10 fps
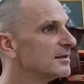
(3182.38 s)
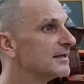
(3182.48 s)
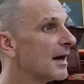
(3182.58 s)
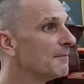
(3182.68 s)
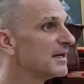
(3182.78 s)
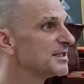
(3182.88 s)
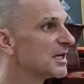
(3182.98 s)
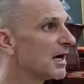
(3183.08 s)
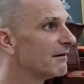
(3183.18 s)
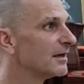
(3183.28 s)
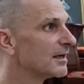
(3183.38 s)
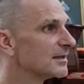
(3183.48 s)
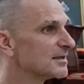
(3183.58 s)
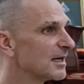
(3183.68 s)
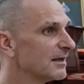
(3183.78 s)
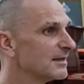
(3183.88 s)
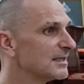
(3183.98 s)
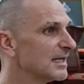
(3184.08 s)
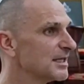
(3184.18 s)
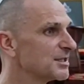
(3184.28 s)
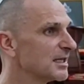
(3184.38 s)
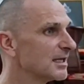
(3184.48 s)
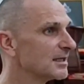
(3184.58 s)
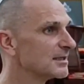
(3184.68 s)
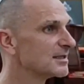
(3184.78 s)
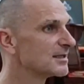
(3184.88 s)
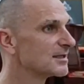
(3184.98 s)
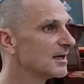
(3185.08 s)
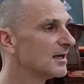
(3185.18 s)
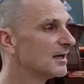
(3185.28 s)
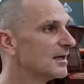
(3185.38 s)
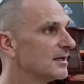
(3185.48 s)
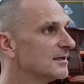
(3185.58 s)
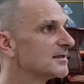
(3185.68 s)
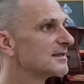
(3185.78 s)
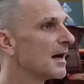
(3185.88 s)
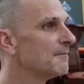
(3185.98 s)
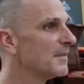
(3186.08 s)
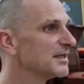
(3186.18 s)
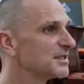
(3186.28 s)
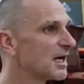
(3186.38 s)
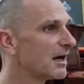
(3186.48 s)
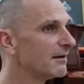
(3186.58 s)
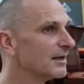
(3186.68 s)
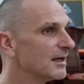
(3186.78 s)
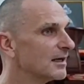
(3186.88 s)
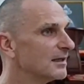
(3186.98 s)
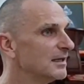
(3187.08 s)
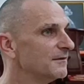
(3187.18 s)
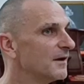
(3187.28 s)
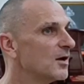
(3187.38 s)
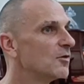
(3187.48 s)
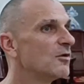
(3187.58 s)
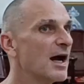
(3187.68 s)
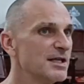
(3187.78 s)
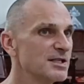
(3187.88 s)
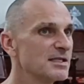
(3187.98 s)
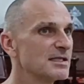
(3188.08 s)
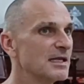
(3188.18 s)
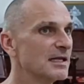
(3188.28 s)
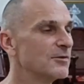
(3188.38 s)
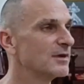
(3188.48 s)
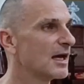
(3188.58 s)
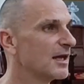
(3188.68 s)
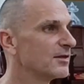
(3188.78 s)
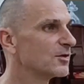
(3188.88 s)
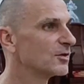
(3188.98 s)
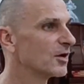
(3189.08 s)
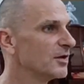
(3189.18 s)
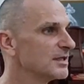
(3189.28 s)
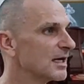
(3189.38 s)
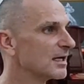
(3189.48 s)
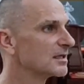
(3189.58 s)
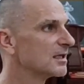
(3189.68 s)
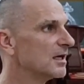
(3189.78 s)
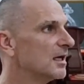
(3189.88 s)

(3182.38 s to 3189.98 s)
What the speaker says: Dhammacharya, study the teachings. Sammacharya, live righteously with ethical conduct.